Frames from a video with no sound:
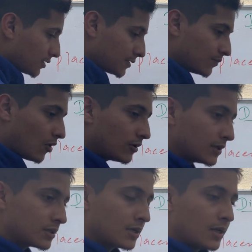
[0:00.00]

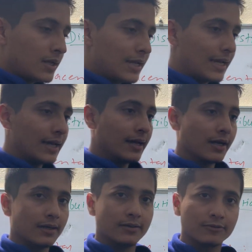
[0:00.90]
smallest
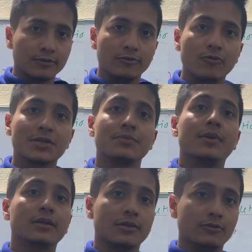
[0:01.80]
or lowest
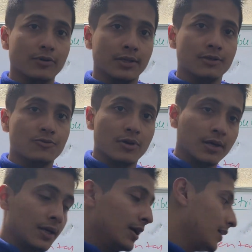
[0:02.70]
molecular weight drug
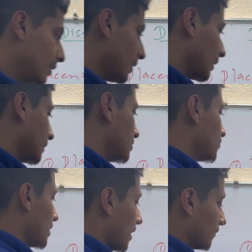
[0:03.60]
that can
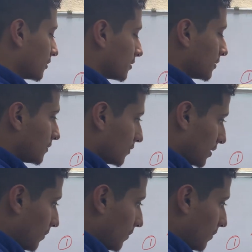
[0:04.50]
traverse through the